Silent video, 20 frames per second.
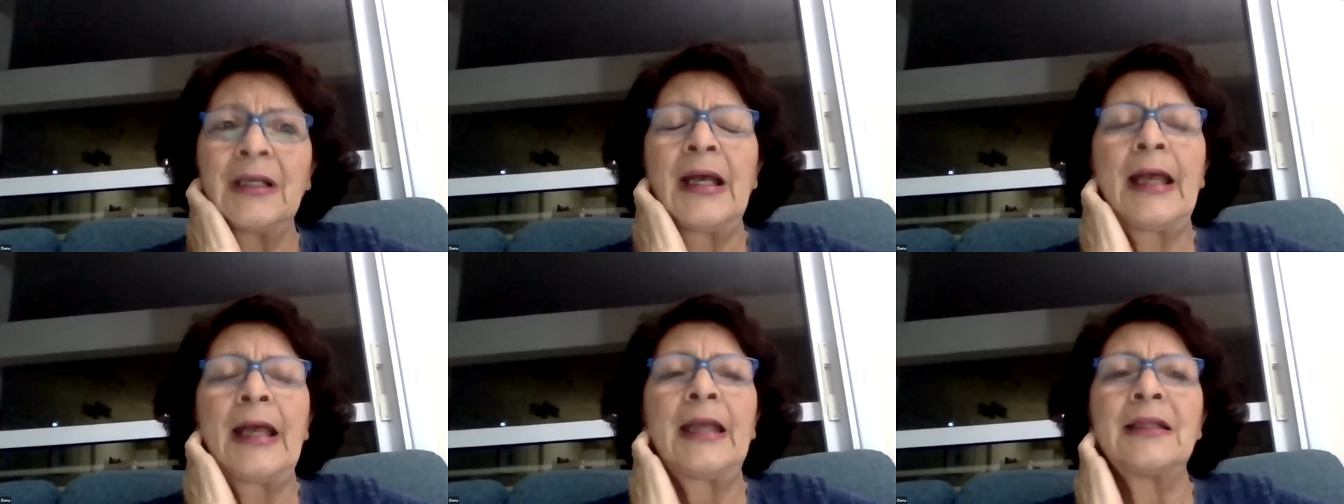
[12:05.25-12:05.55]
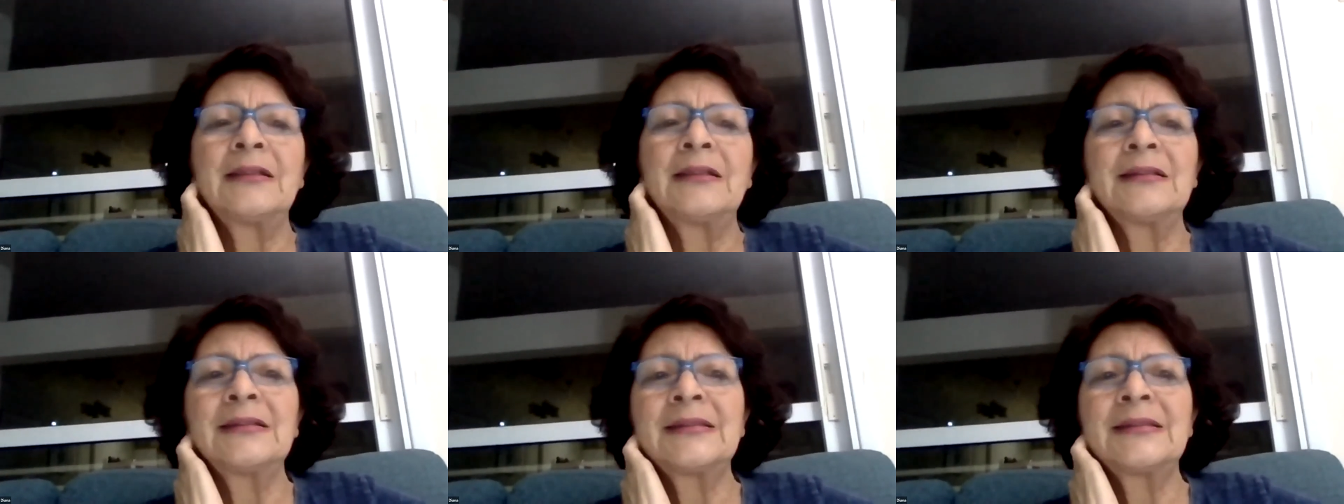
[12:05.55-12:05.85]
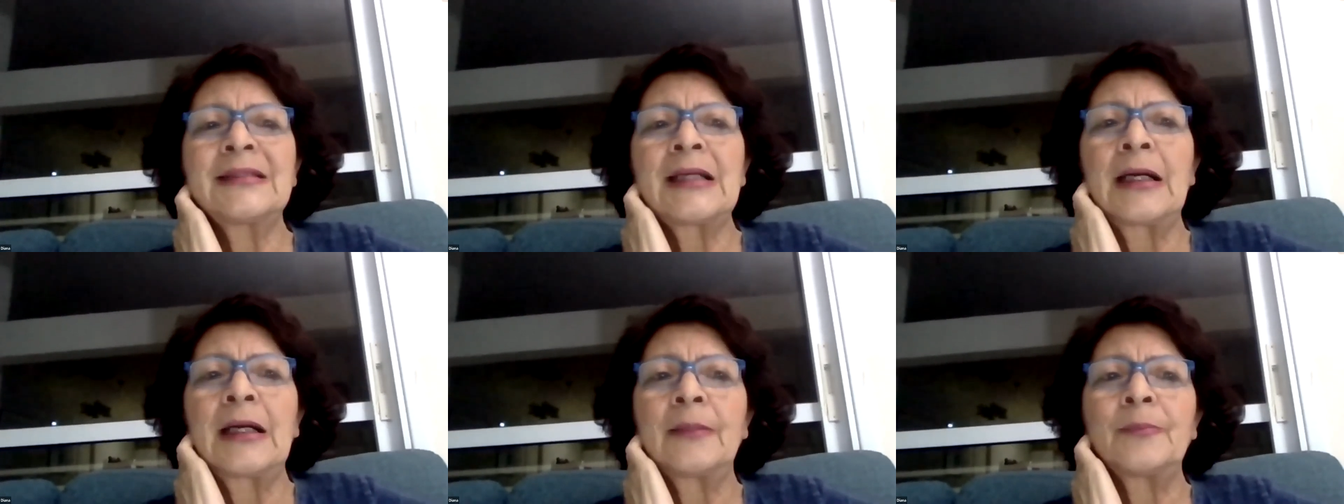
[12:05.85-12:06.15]

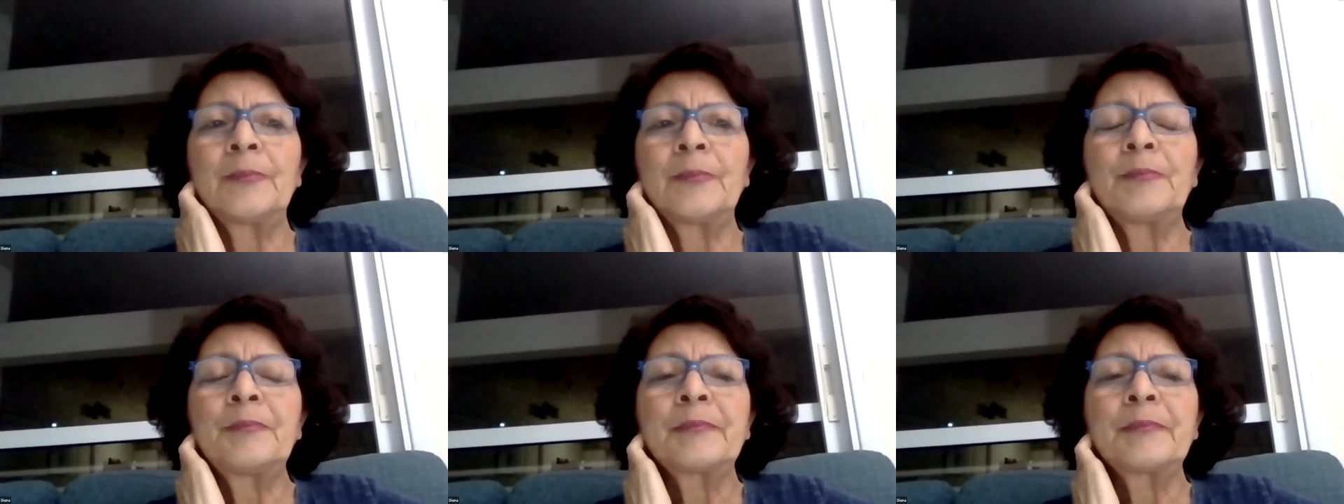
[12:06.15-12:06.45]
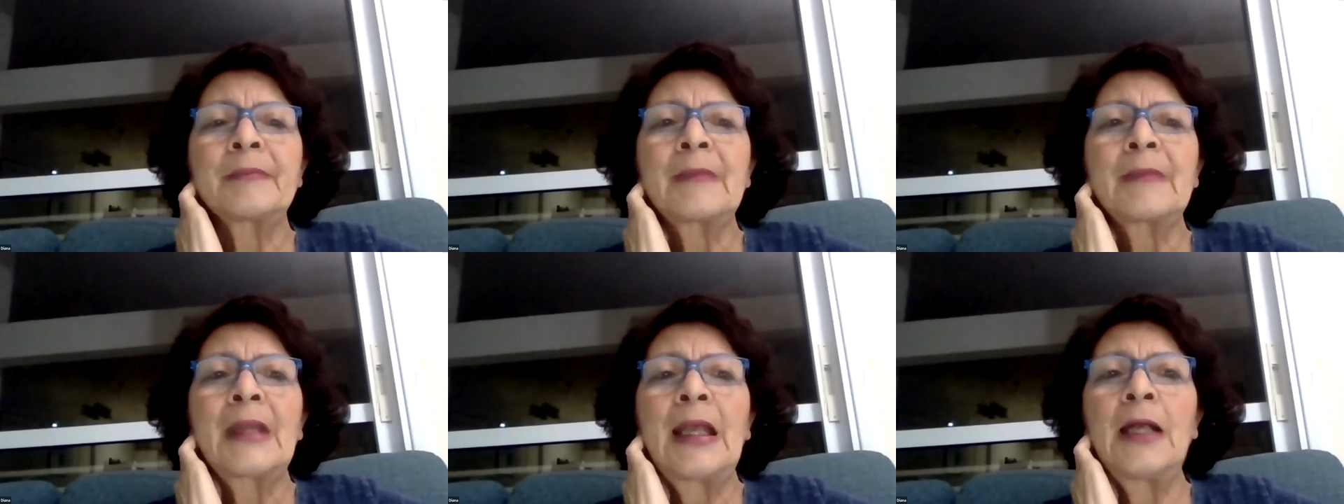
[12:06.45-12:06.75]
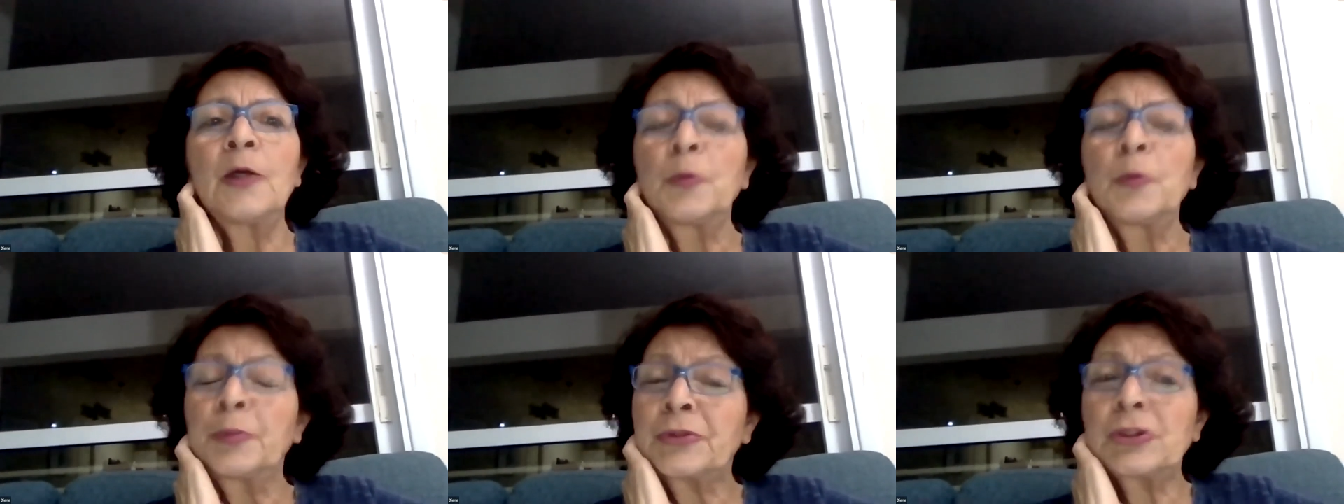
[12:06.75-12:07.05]
and
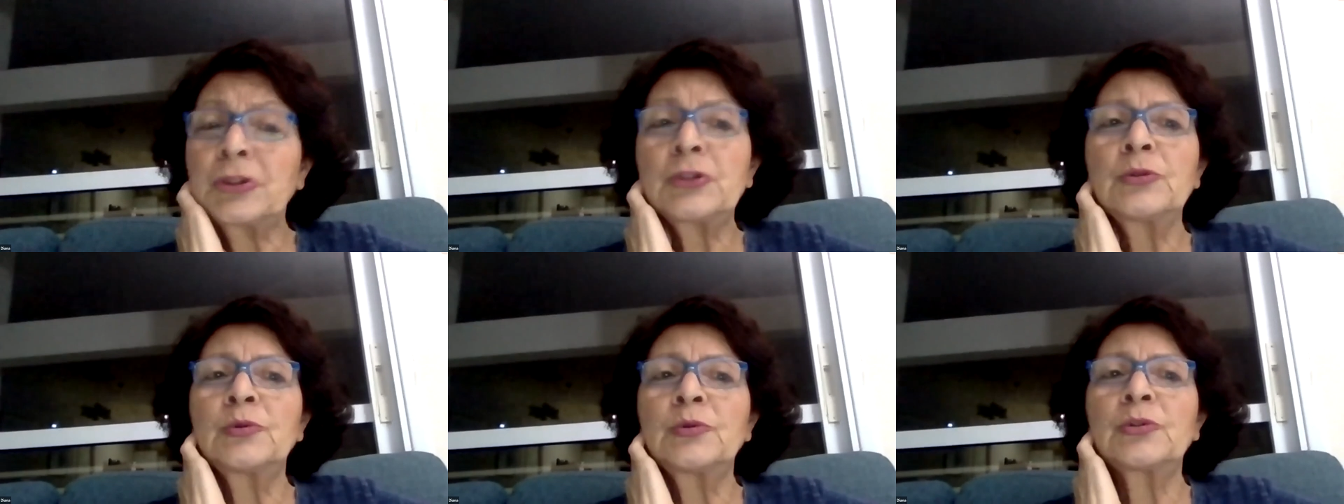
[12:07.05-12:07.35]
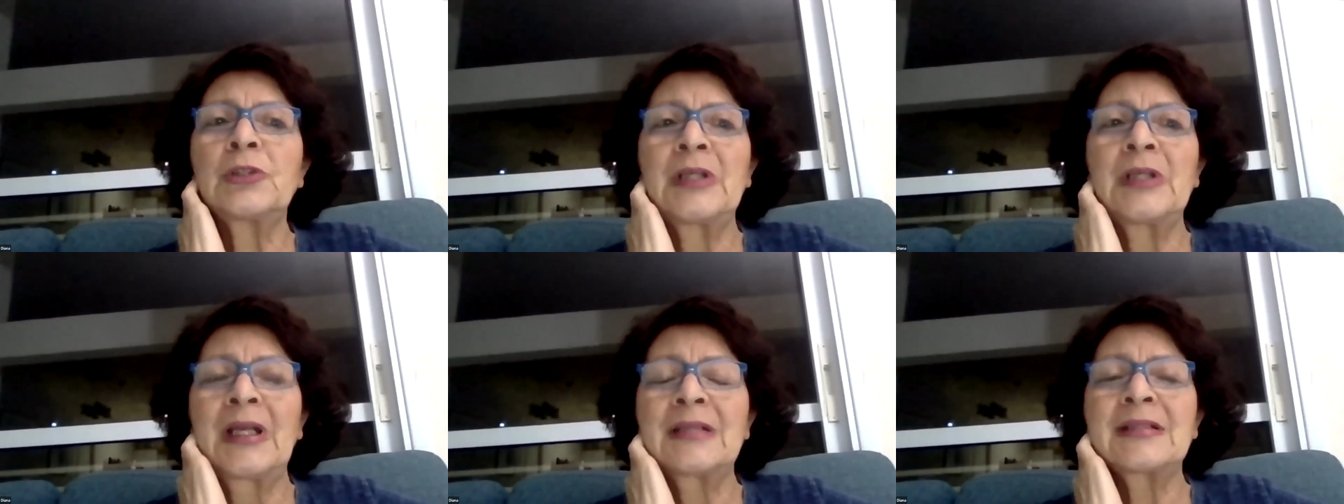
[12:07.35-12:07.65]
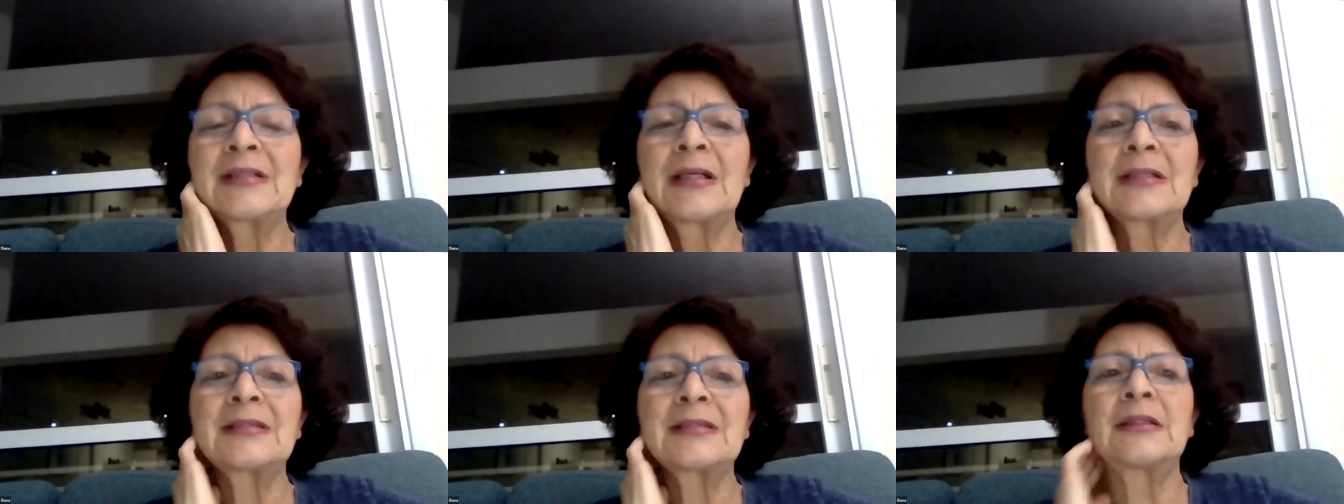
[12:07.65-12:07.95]
help children,
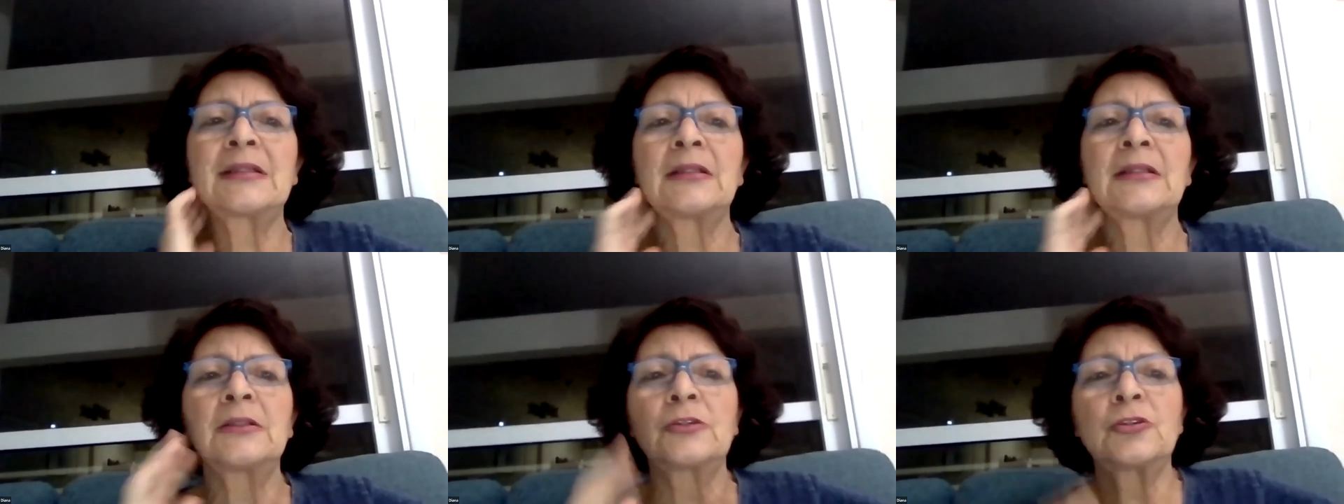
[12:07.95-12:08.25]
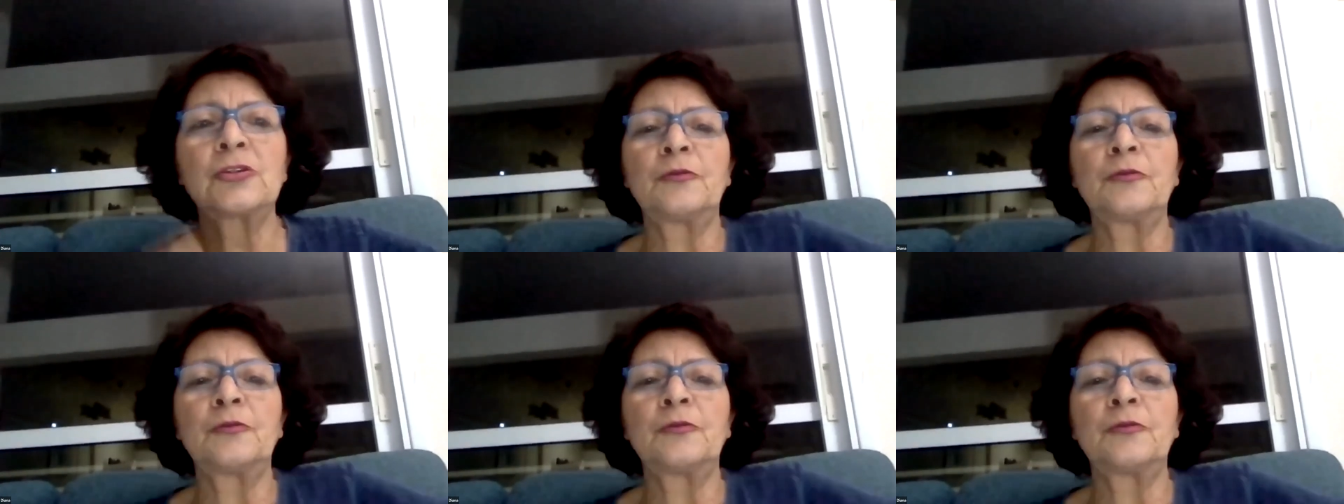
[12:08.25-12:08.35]
as I said,